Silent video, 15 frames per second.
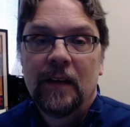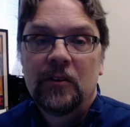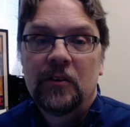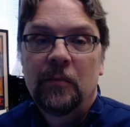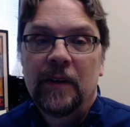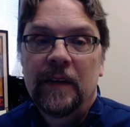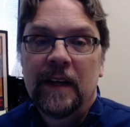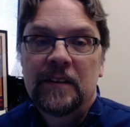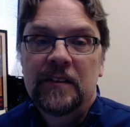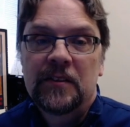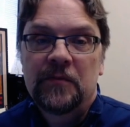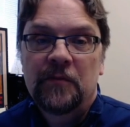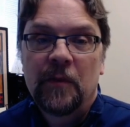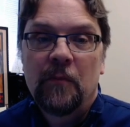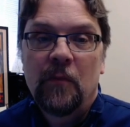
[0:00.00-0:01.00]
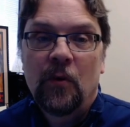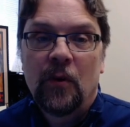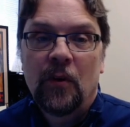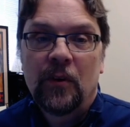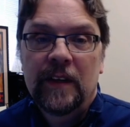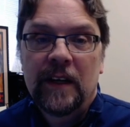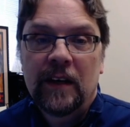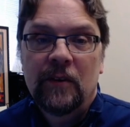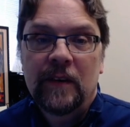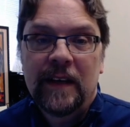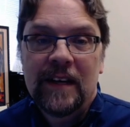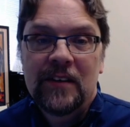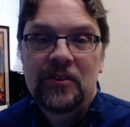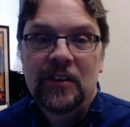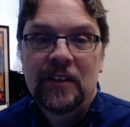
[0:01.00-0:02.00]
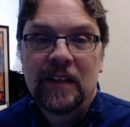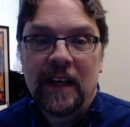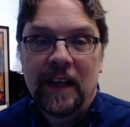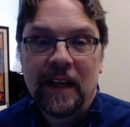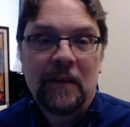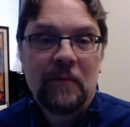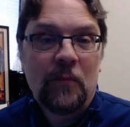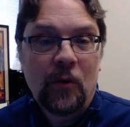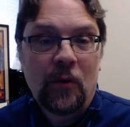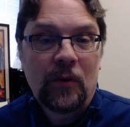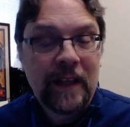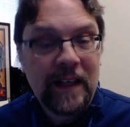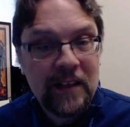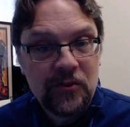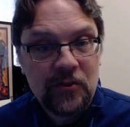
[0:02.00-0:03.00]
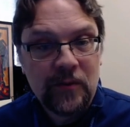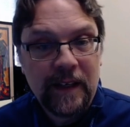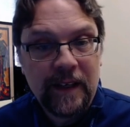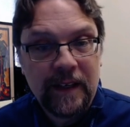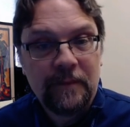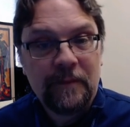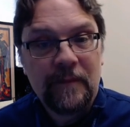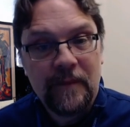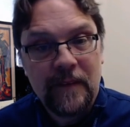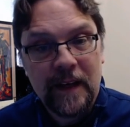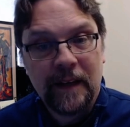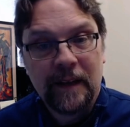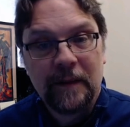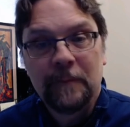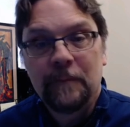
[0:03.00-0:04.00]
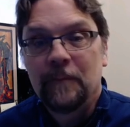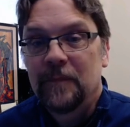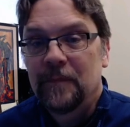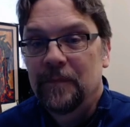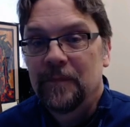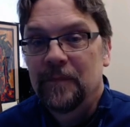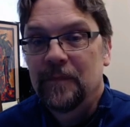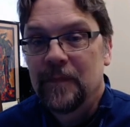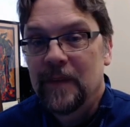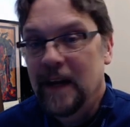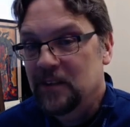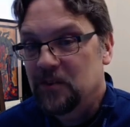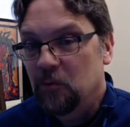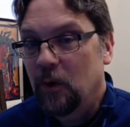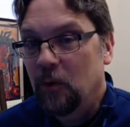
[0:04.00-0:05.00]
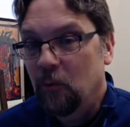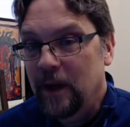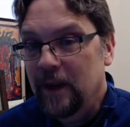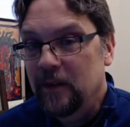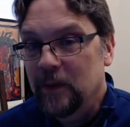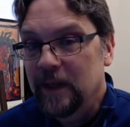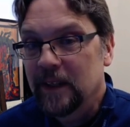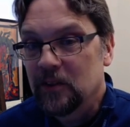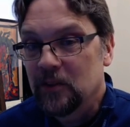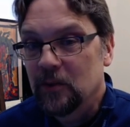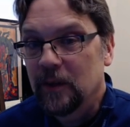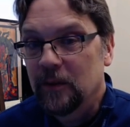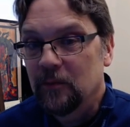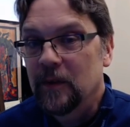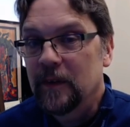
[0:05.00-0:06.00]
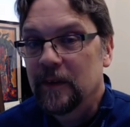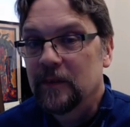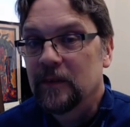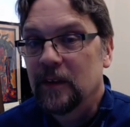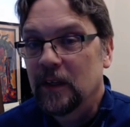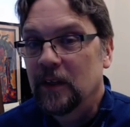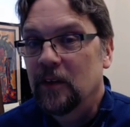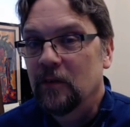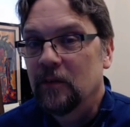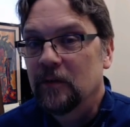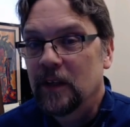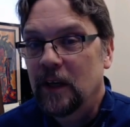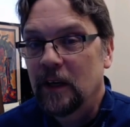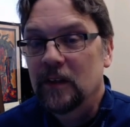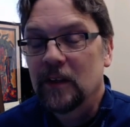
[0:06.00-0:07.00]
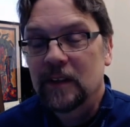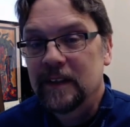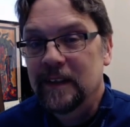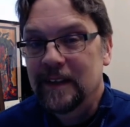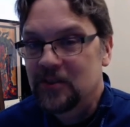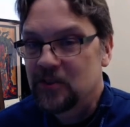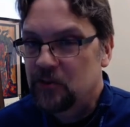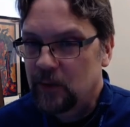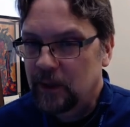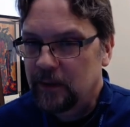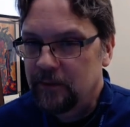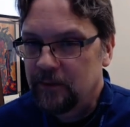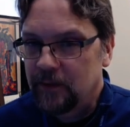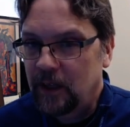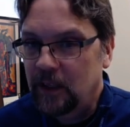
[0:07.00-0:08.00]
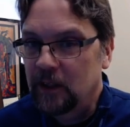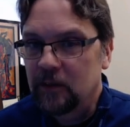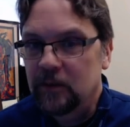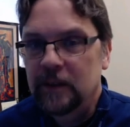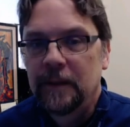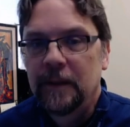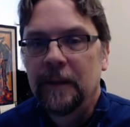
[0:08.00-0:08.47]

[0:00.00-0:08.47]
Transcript: To protect us from moral degradation and moral injury, then that's one way that we can do it with a code of conduct that's strictly followed.